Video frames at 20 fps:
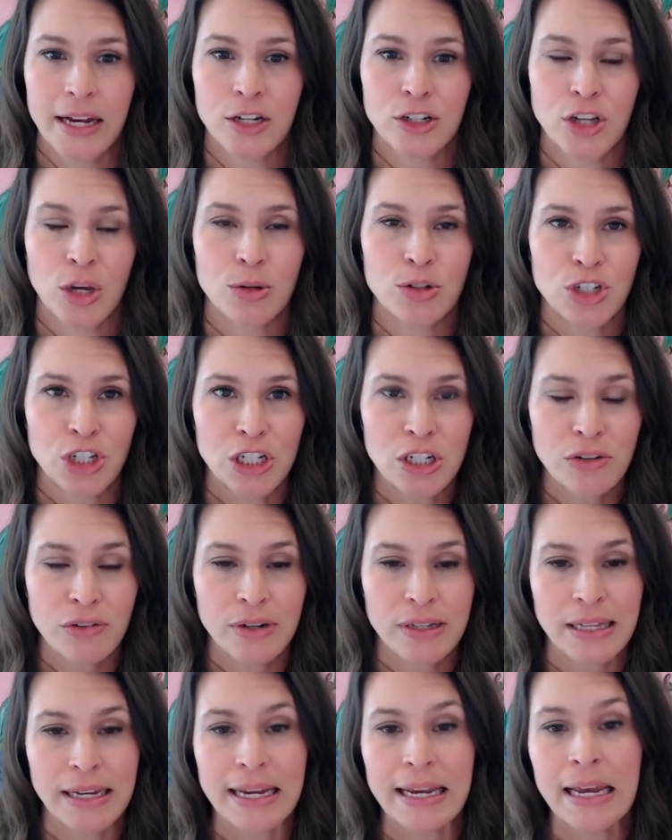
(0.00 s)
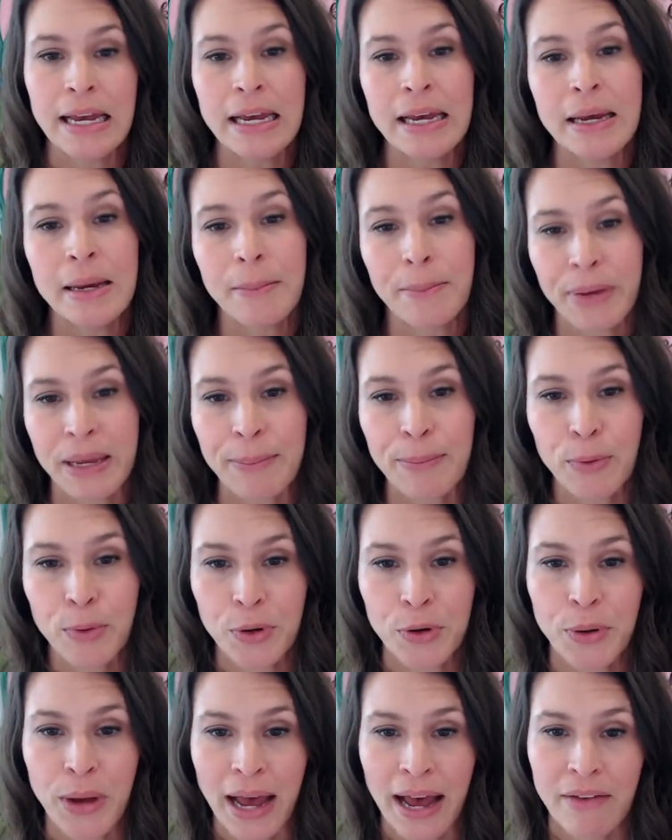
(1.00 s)
And so, generally, people
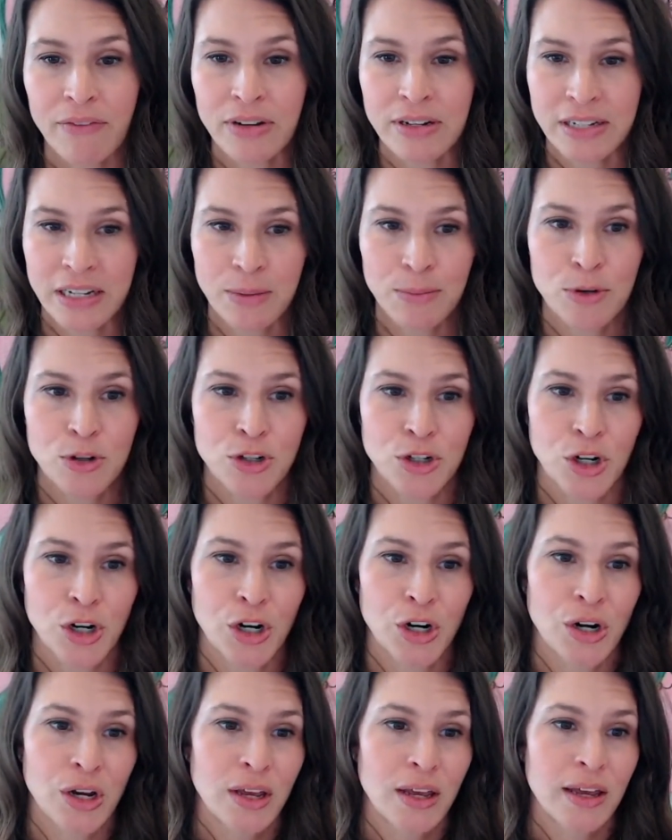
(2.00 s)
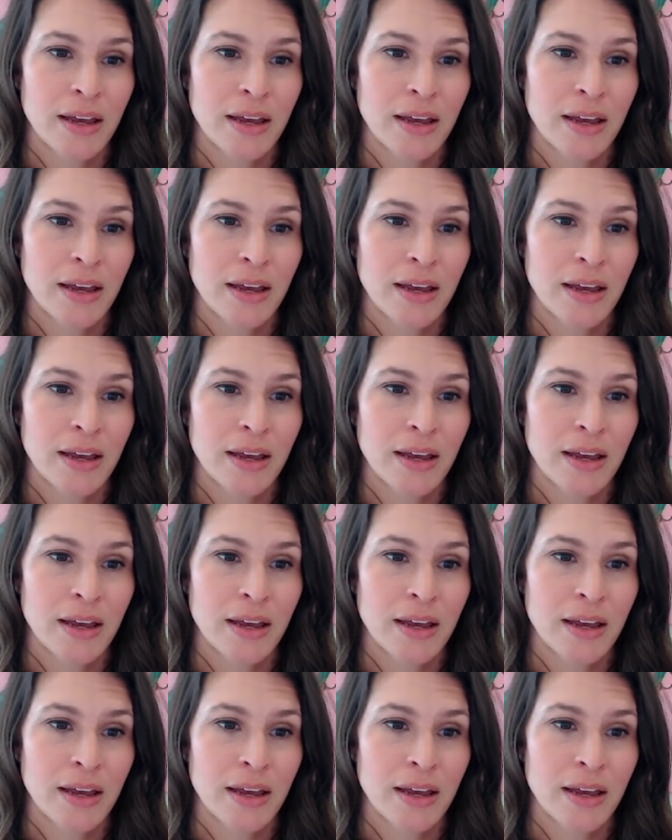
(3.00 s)
who have a temperature